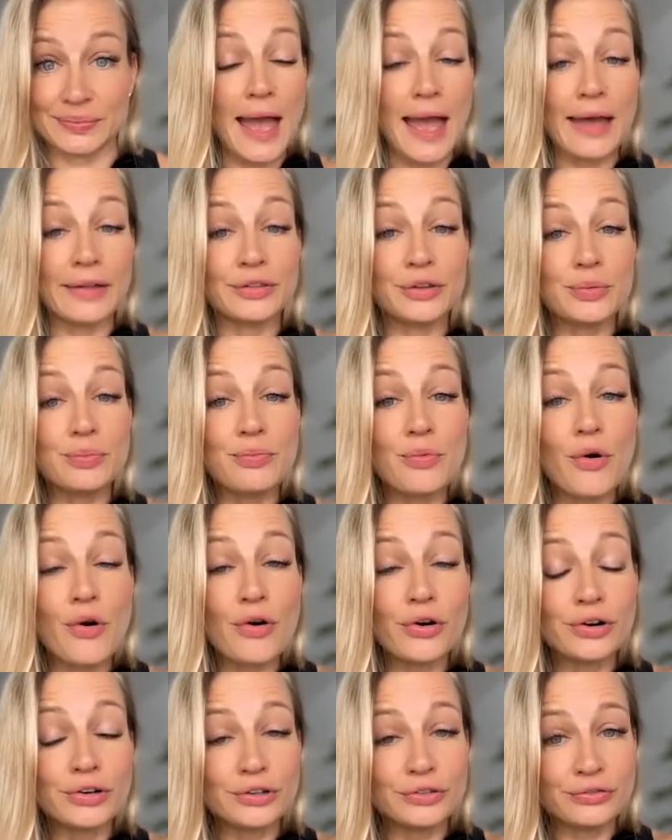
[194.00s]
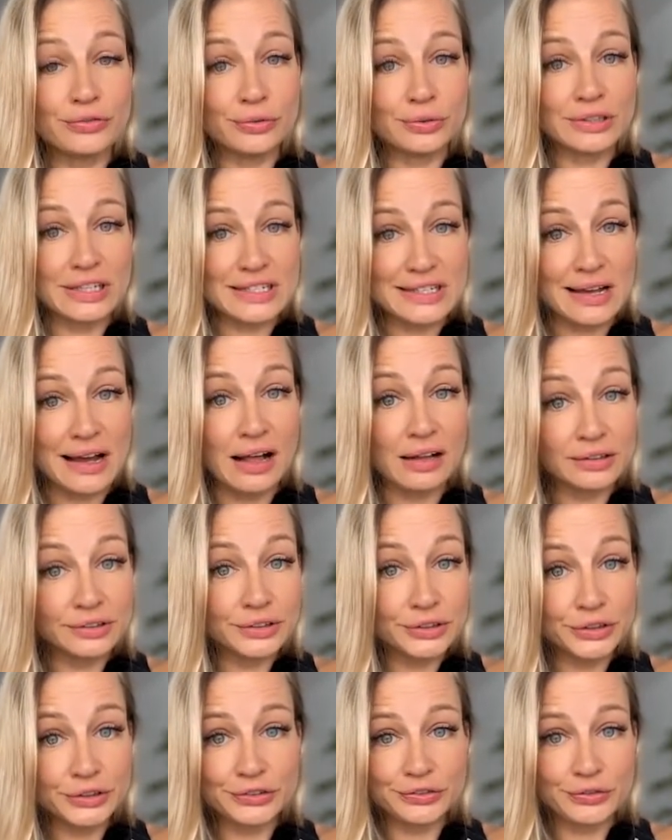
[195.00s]
And the more the food is
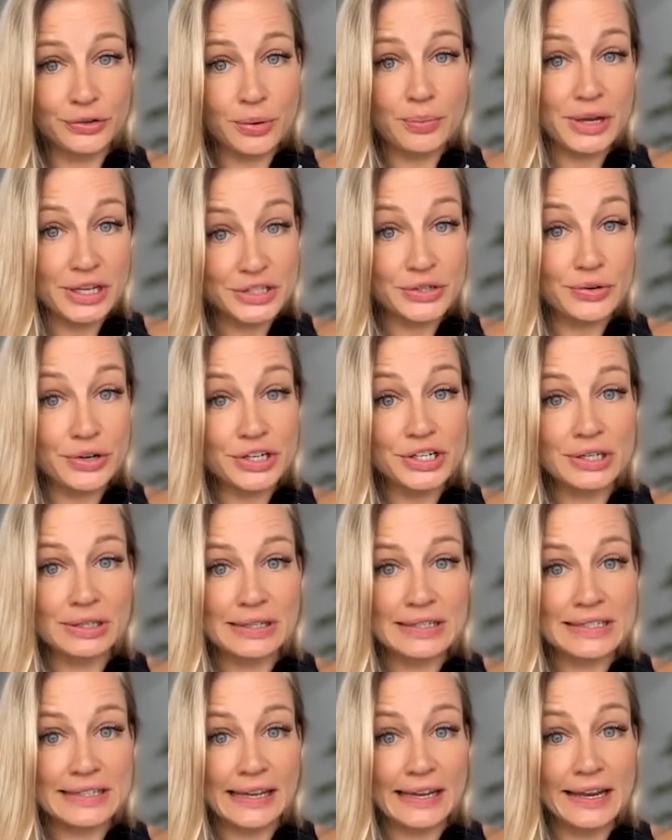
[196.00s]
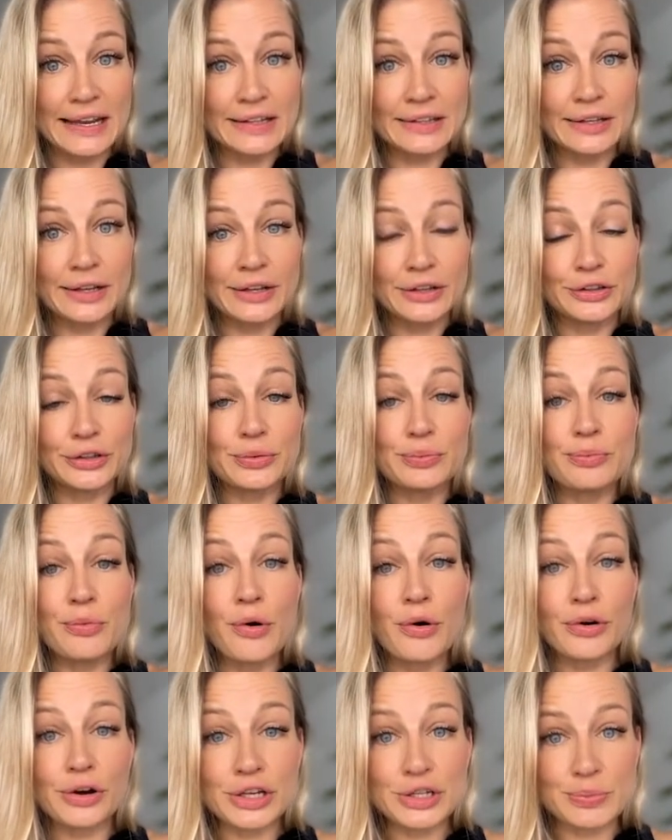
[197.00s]
altered from its original state, the
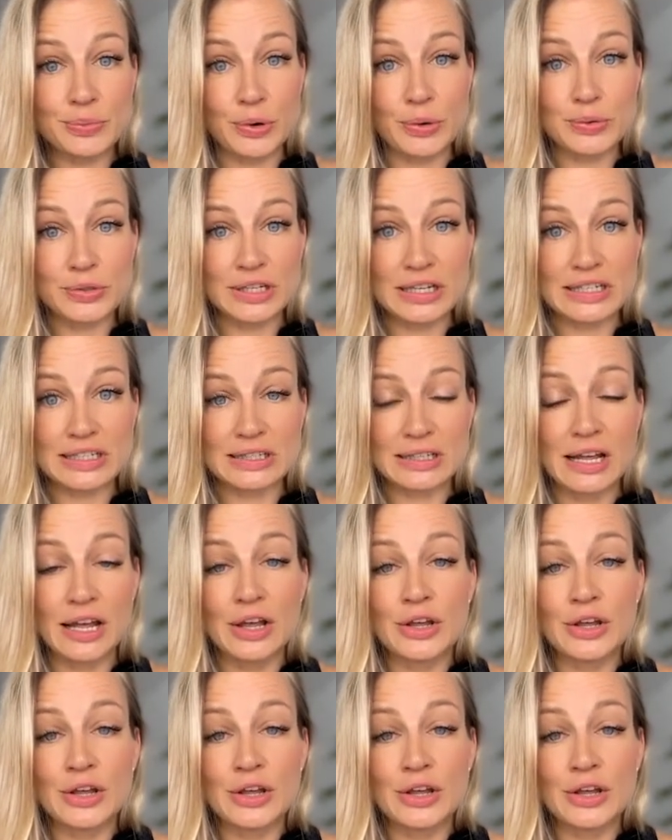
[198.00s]
more is processed.